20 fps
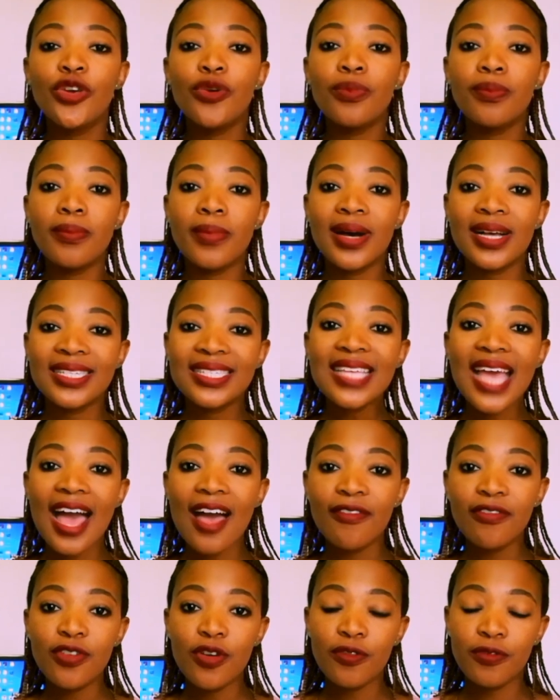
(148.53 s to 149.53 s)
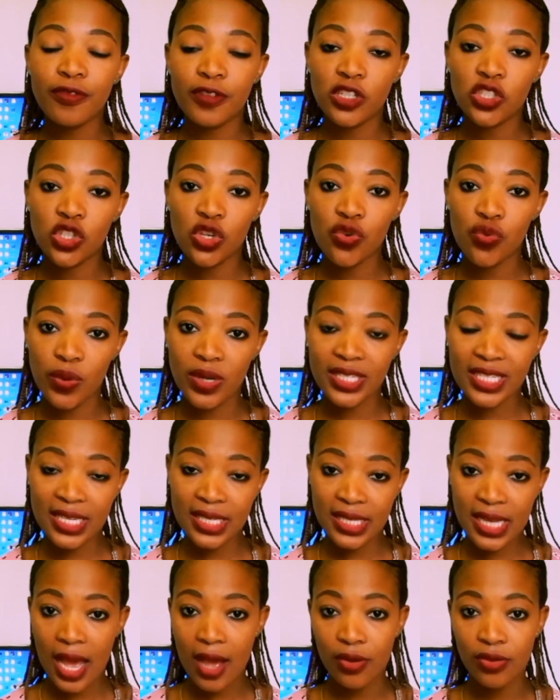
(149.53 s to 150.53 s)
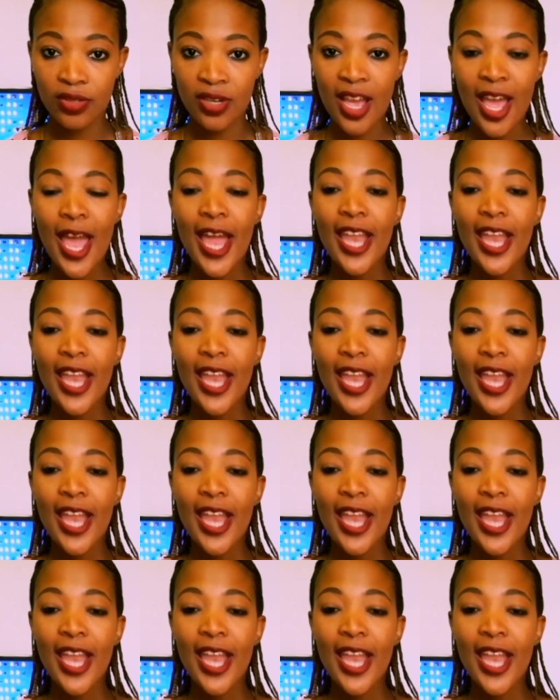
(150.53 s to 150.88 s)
you must have your vision written down.